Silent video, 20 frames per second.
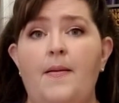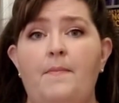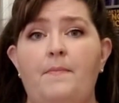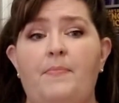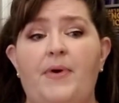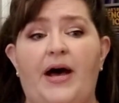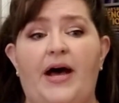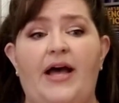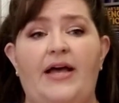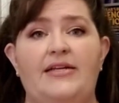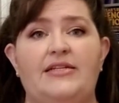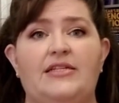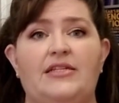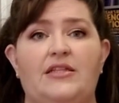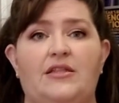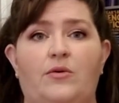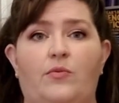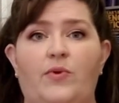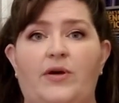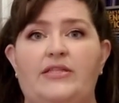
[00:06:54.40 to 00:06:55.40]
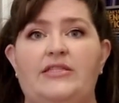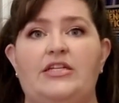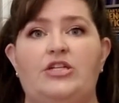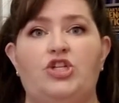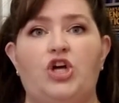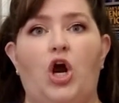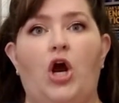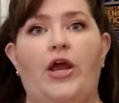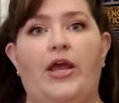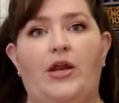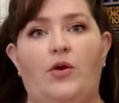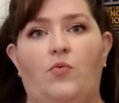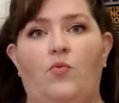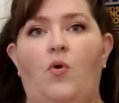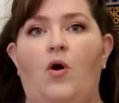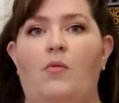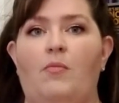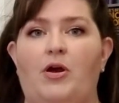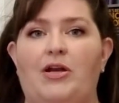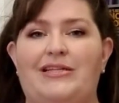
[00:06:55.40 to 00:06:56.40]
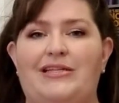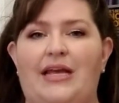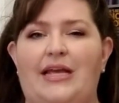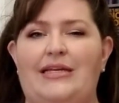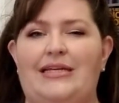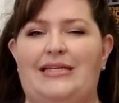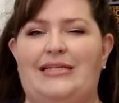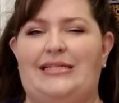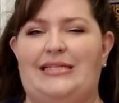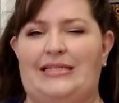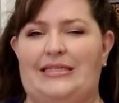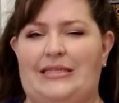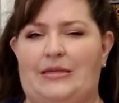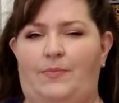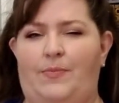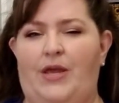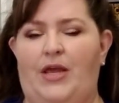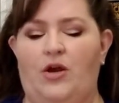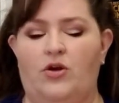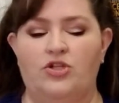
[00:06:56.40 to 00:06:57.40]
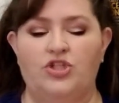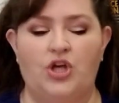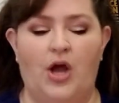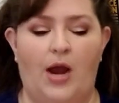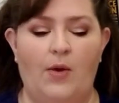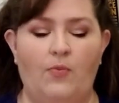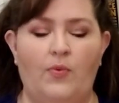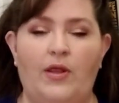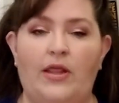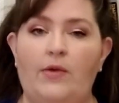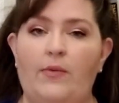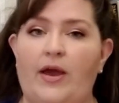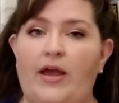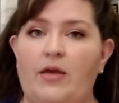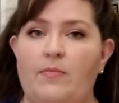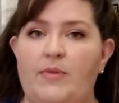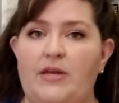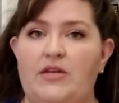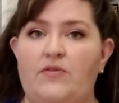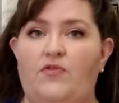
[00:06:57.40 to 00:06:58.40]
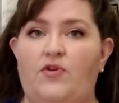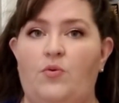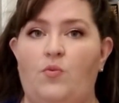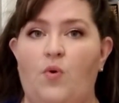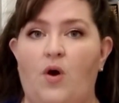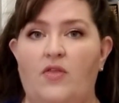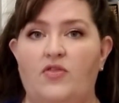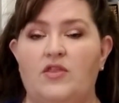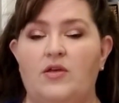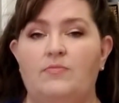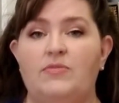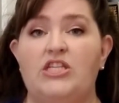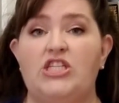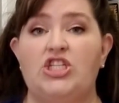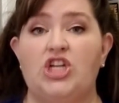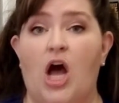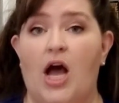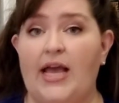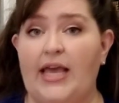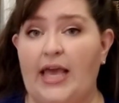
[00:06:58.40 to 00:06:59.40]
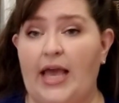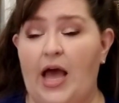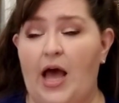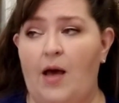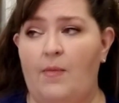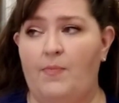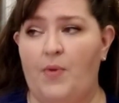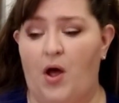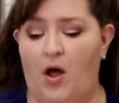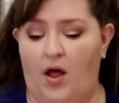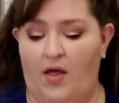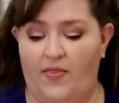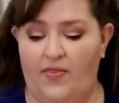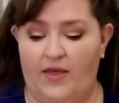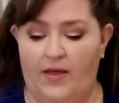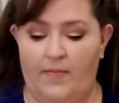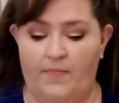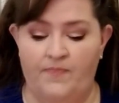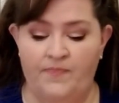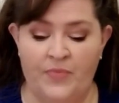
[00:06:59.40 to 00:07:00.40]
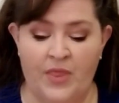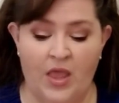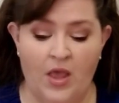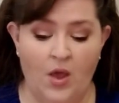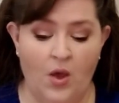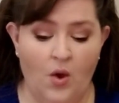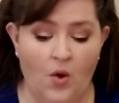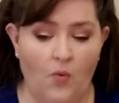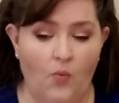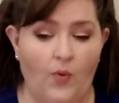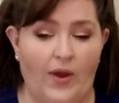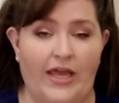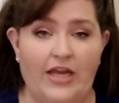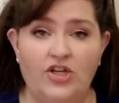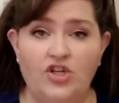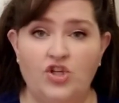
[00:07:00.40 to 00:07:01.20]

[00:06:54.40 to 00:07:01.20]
but the ones at Target and Walmart tend to disappear. So I really recommend, if you want them, stocking up on them. We